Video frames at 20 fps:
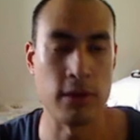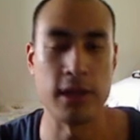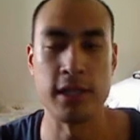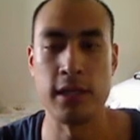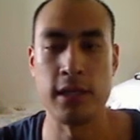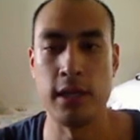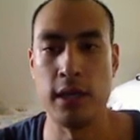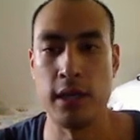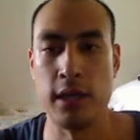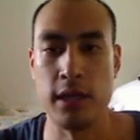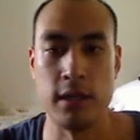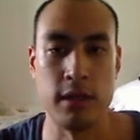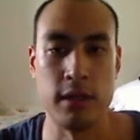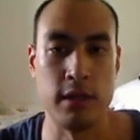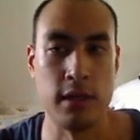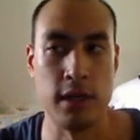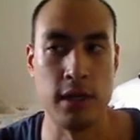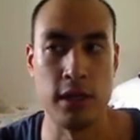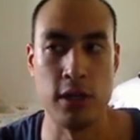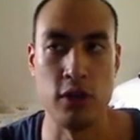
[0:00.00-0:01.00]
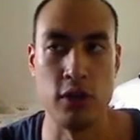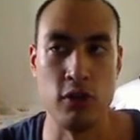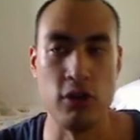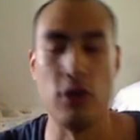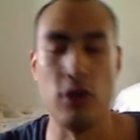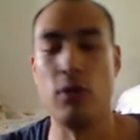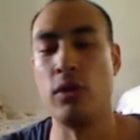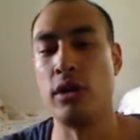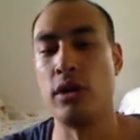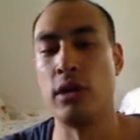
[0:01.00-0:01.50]
it, and you
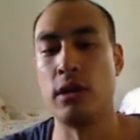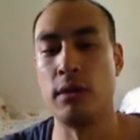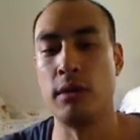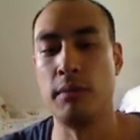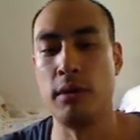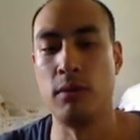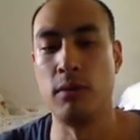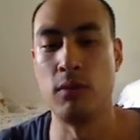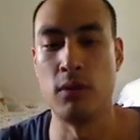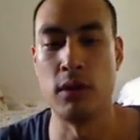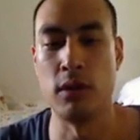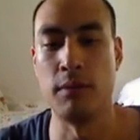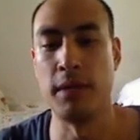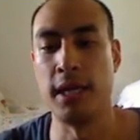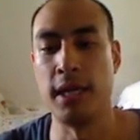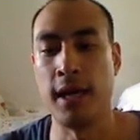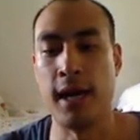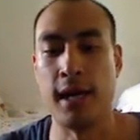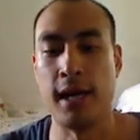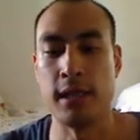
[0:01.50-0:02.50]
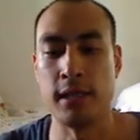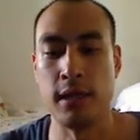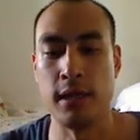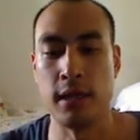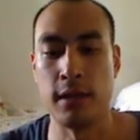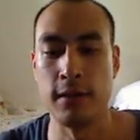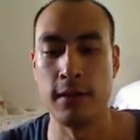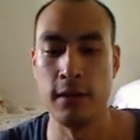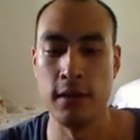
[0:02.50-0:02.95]
know what you're going to want to be casting.